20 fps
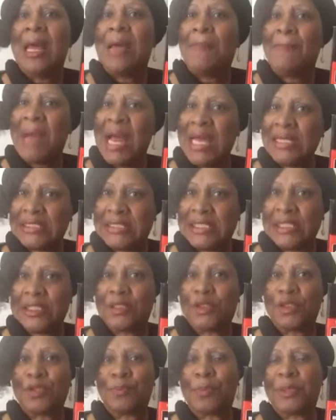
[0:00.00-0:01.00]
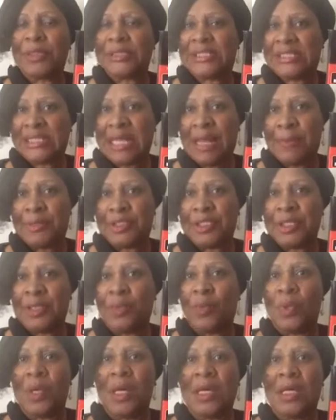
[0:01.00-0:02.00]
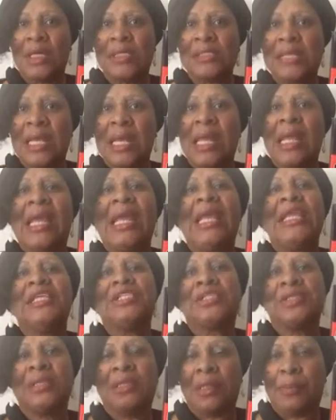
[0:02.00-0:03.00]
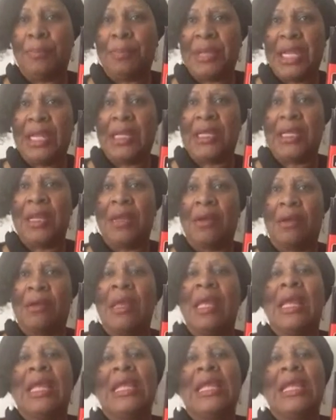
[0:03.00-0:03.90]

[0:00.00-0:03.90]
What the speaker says: My sister's perception was he should have been here.